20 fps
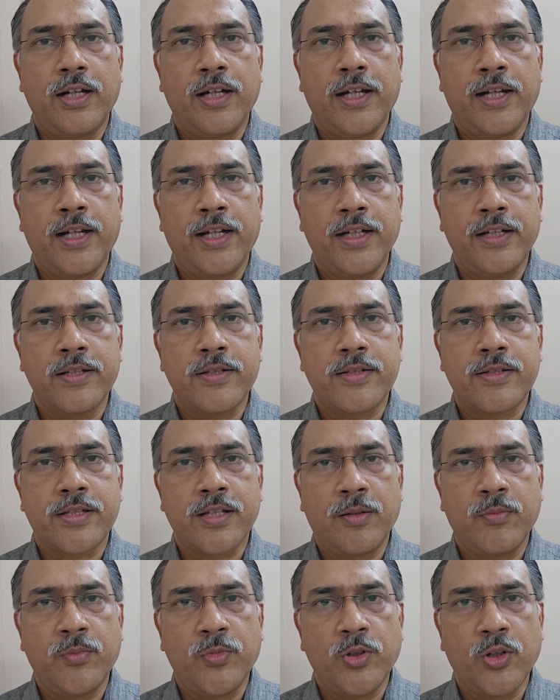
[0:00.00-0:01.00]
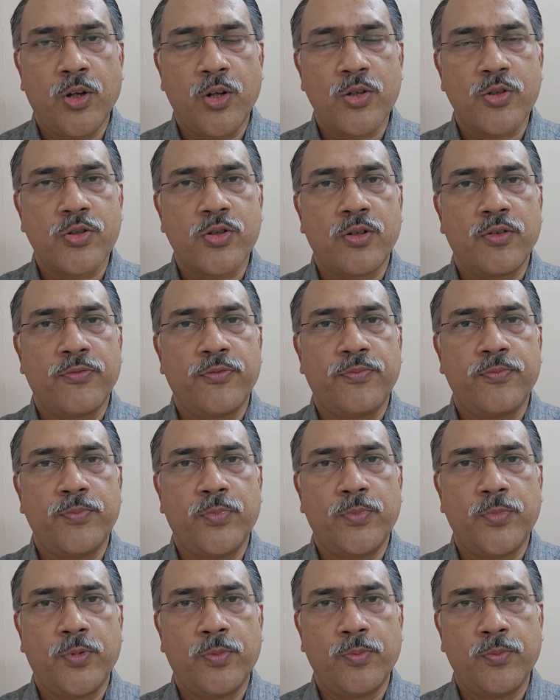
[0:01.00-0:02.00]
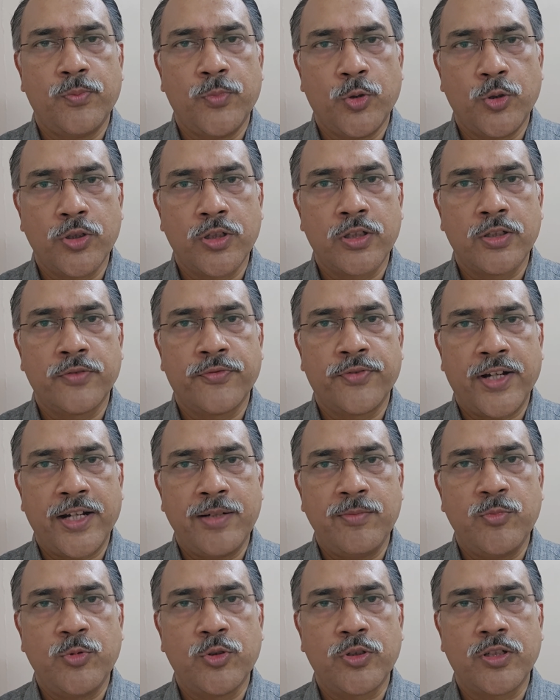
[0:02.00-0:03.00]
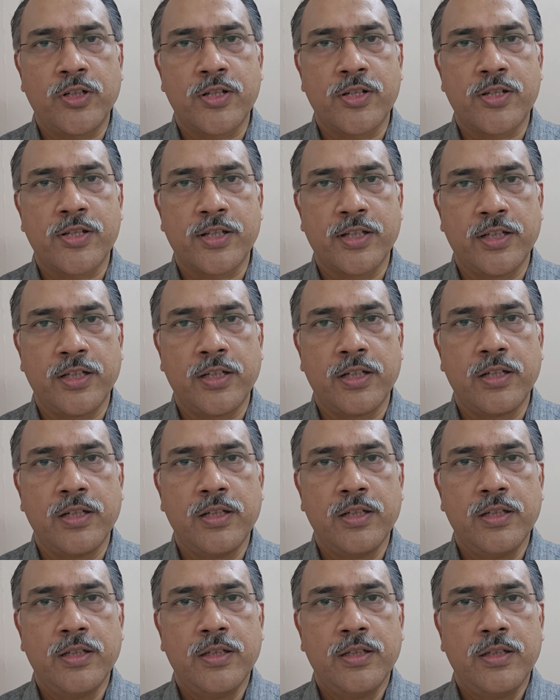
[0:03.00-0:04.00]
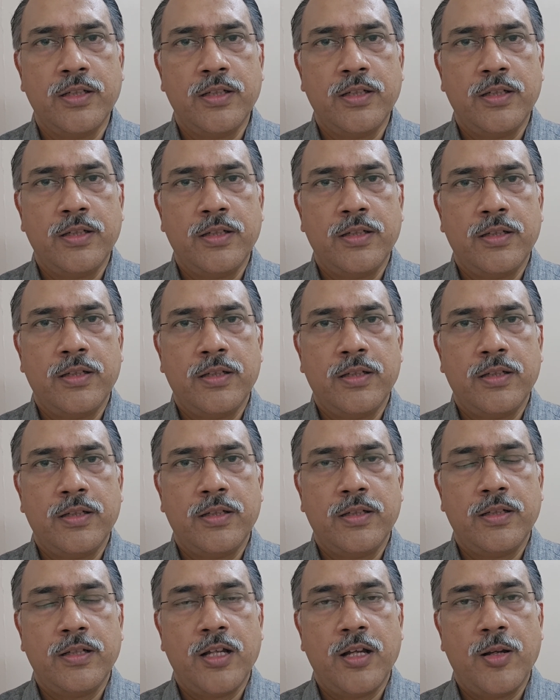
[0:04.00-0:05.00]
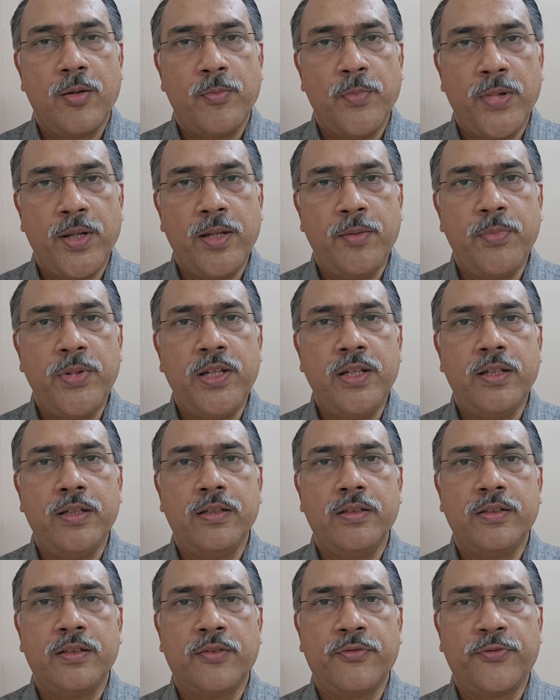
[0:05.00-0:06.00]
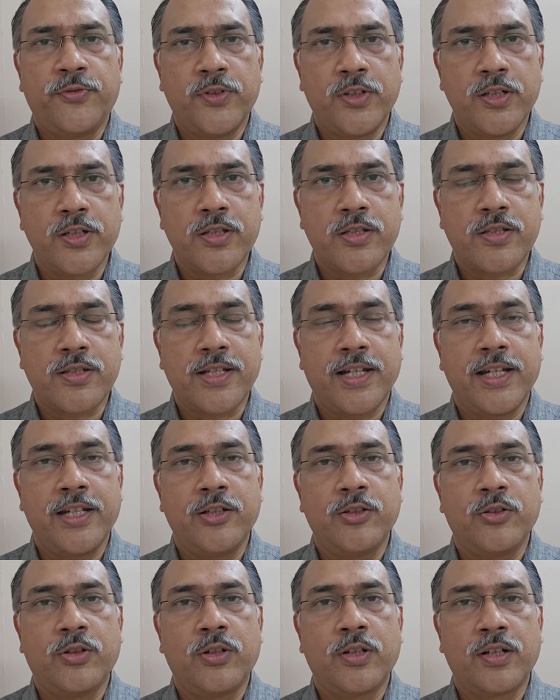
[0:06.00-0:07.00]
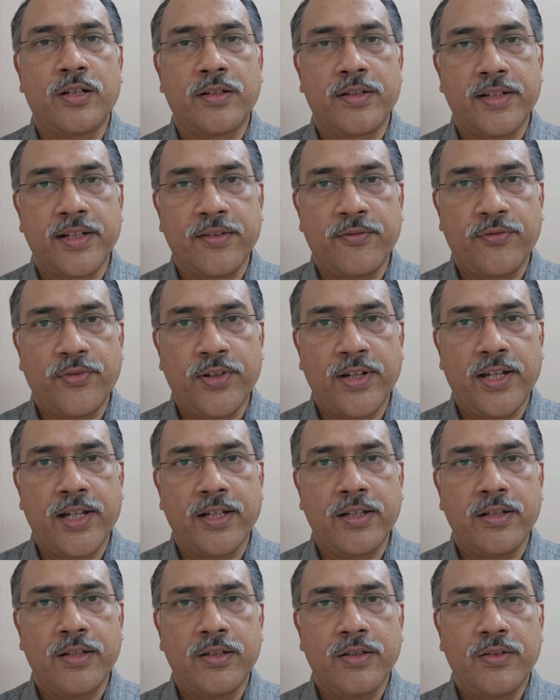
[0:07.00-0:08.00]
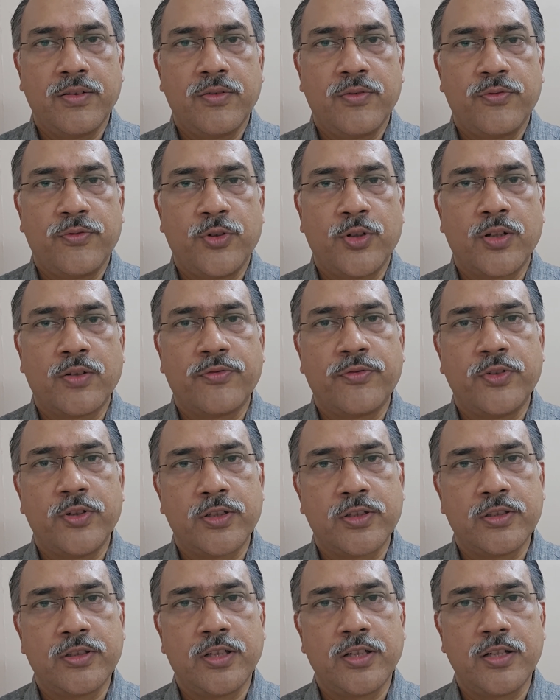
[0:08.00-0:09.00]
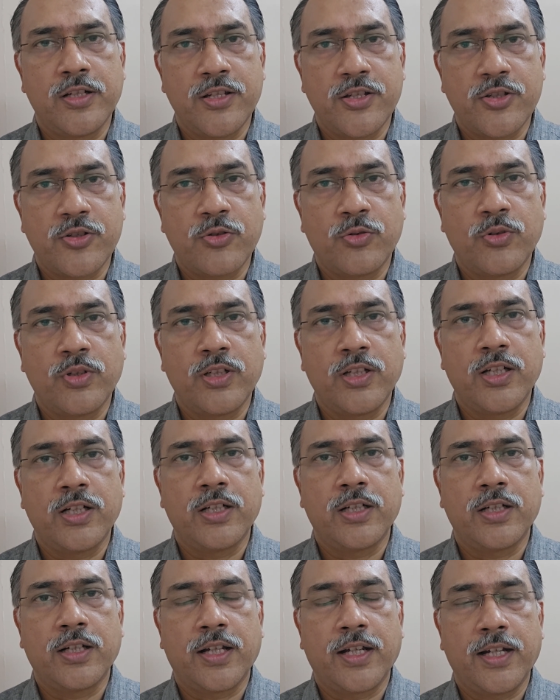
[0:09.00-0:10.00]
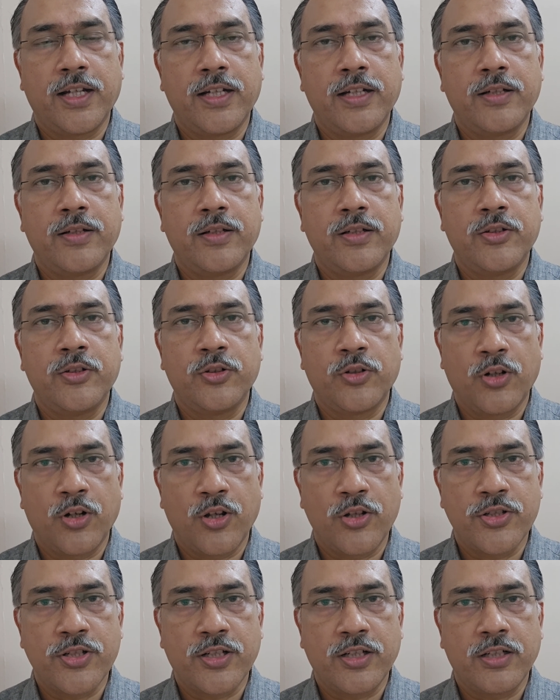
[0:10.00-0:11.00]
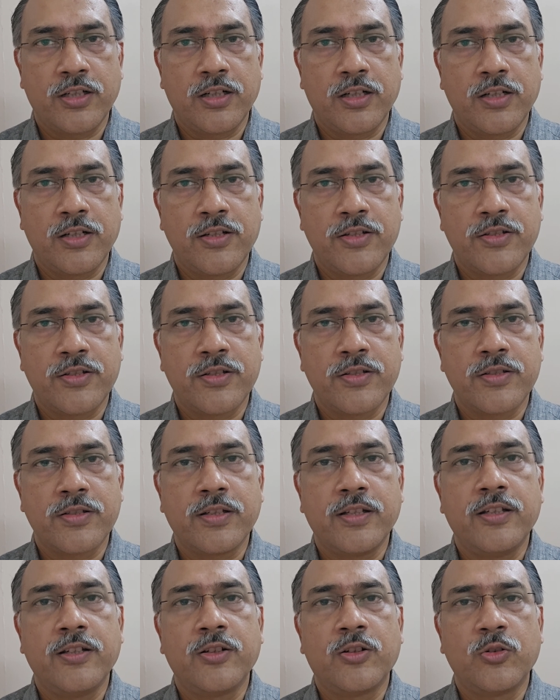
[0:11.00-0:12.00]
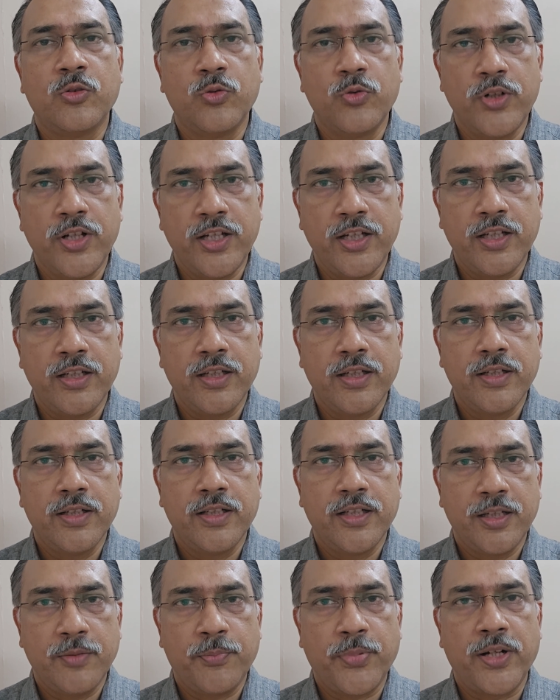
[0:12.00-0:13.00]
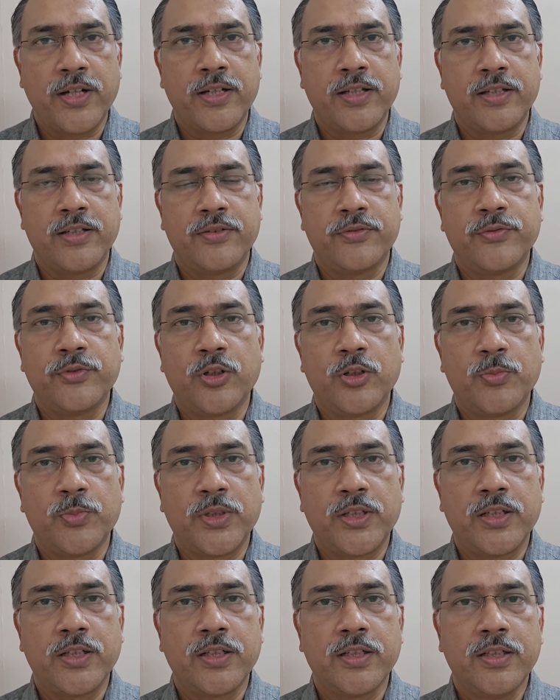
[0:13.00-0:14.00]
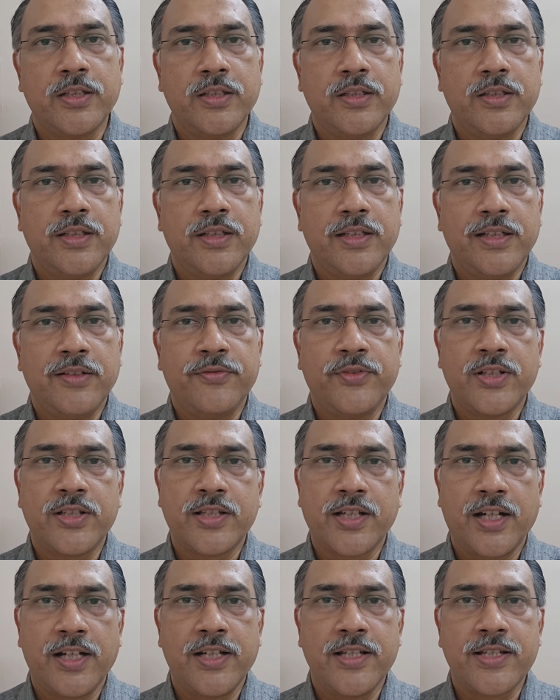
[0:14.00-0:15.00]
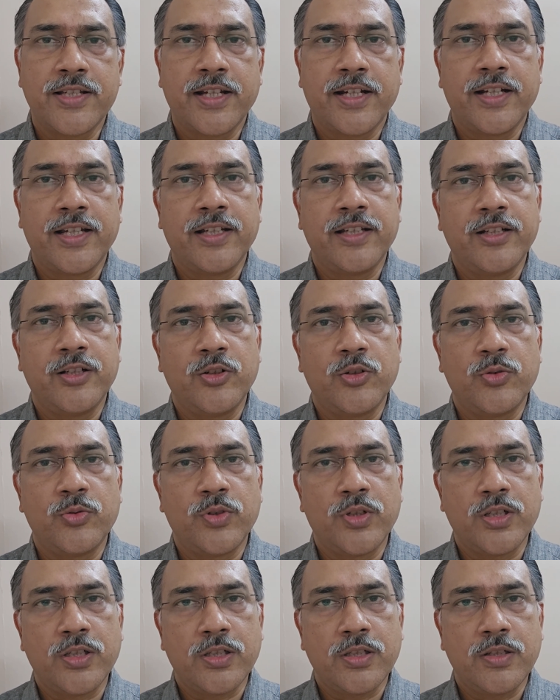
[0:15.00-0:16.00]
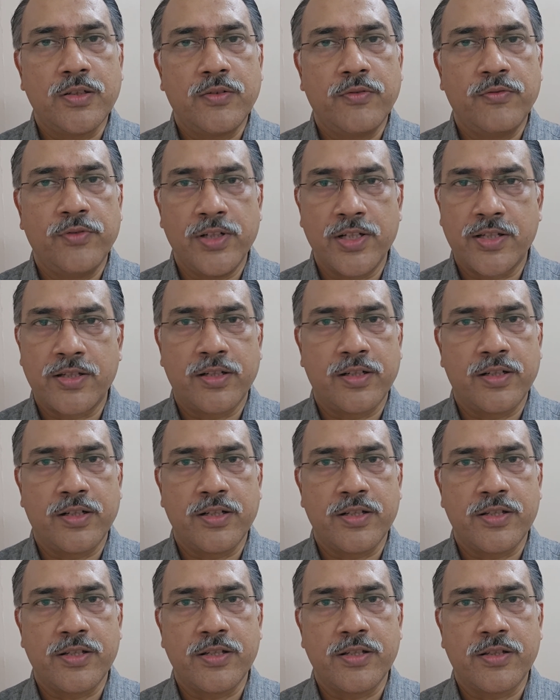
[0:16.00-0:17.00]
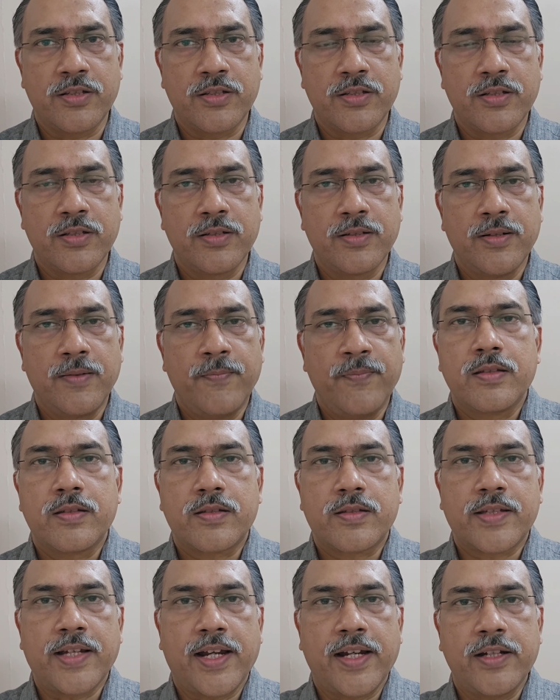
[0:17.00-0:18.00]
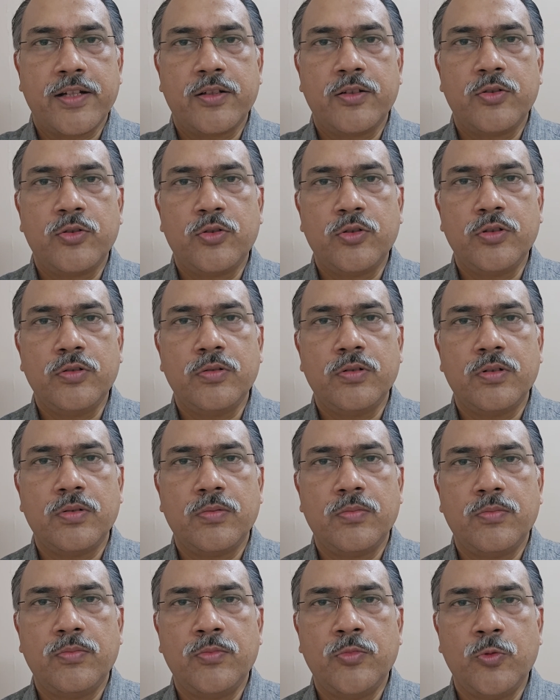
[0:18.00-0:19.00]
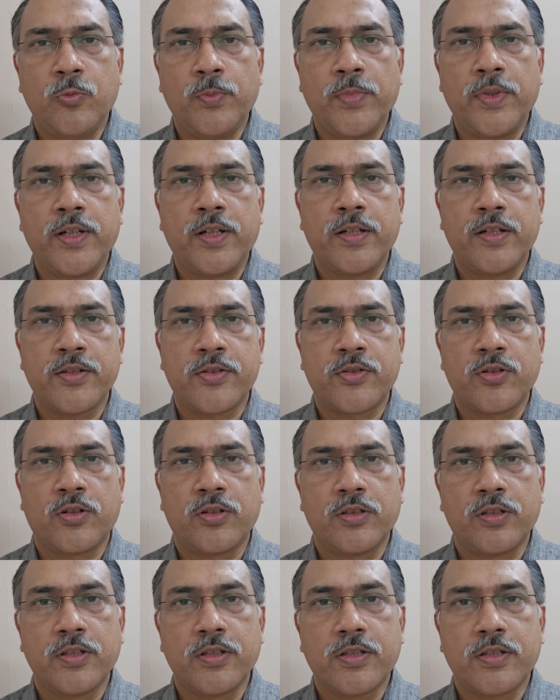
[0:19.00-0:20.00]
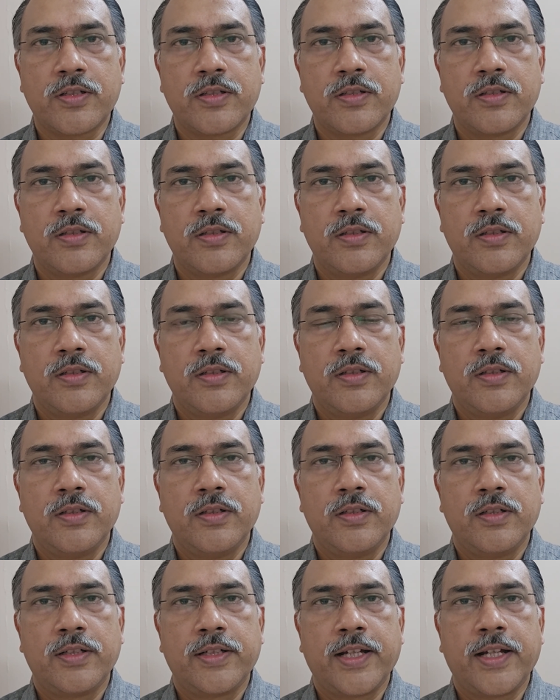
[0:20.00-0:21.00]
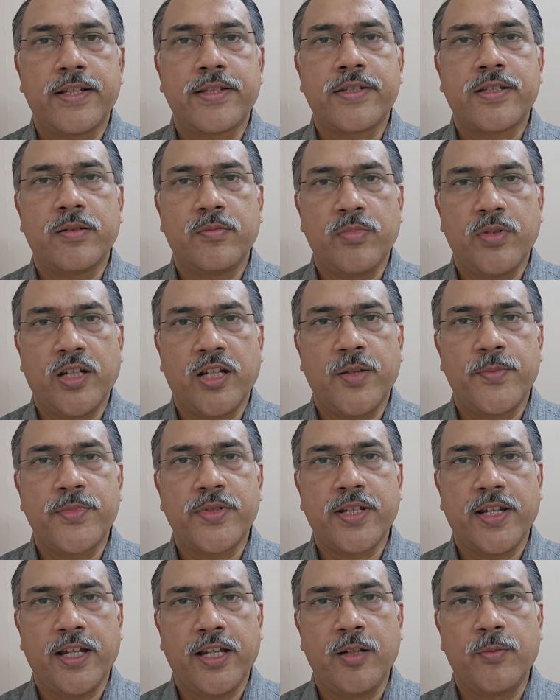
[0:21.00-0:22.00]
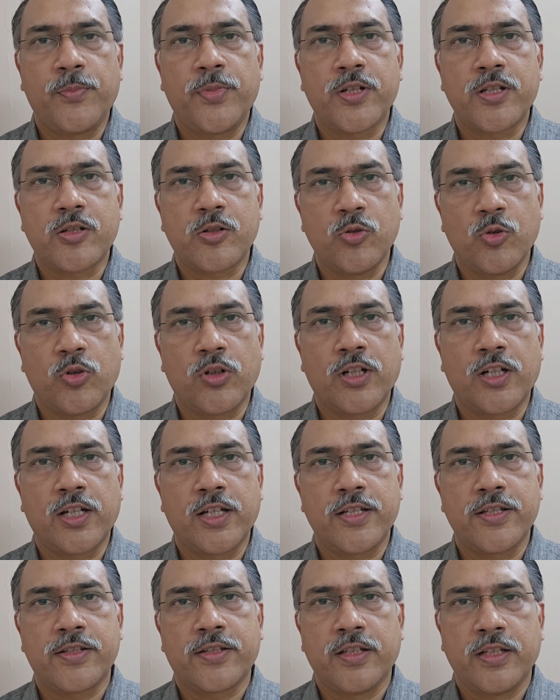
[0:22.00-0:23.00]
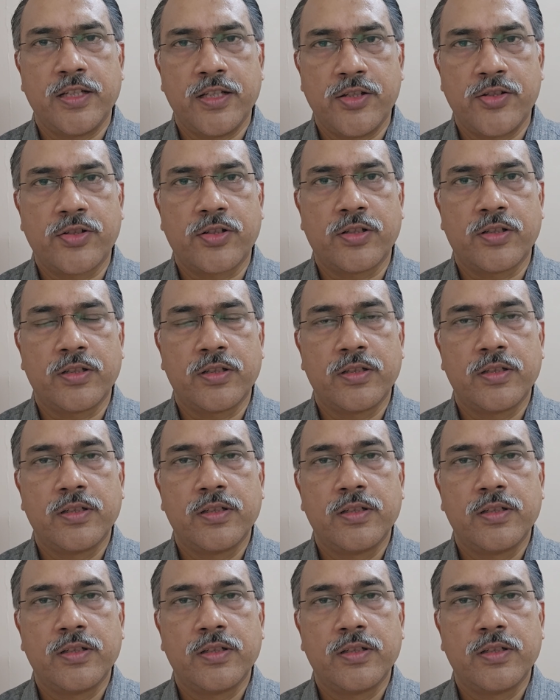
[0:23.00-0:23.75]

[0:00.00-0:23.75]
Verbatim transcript: and some loss of motor, fine motor skill may be the first sign or a red flag for a further dystonia and neurological conditions, including hepatic involvement, if the child is getting into a Wilson disease. Standalone movement disorders can sometimes help us localize the lesion.